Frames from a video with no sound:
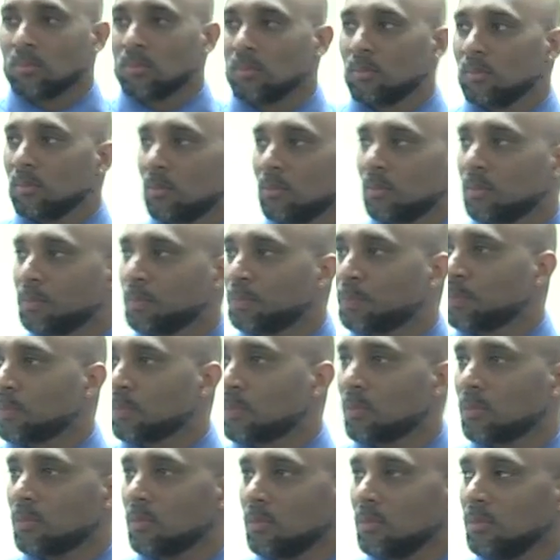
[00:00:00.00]

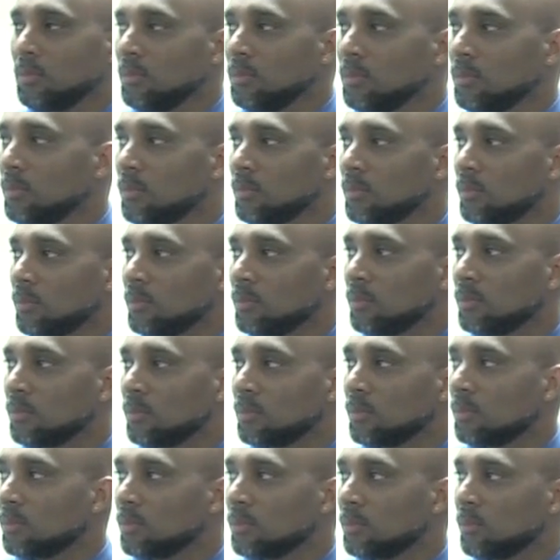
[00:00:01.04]

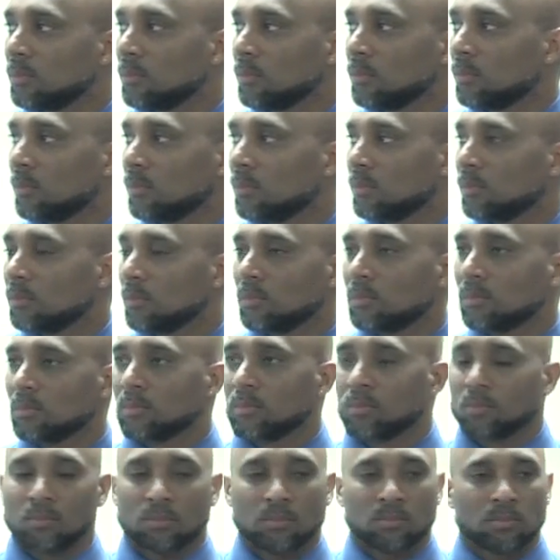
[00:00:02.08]

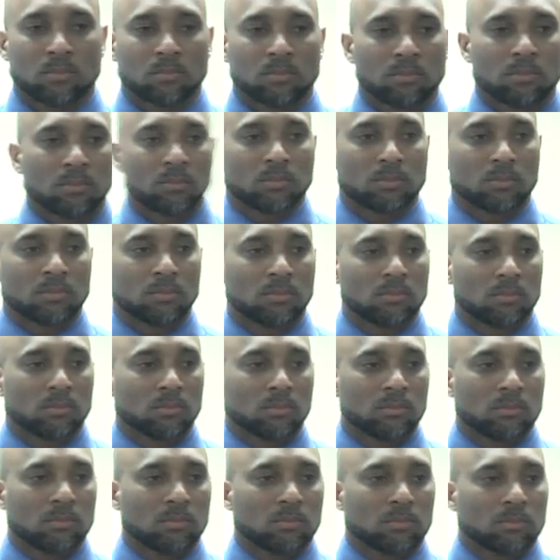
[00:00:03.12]

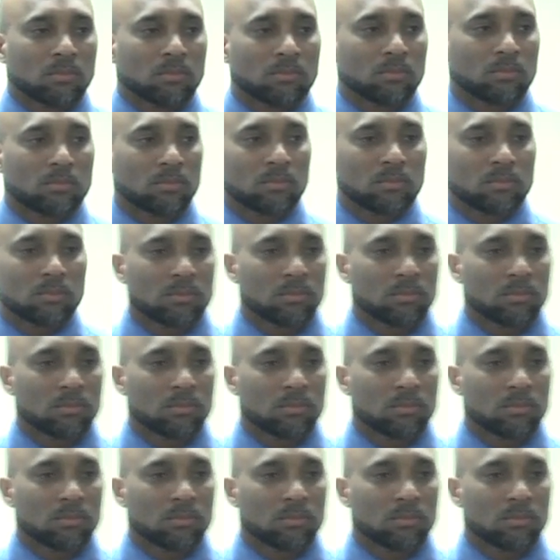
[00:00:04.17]
The person shown says nothing.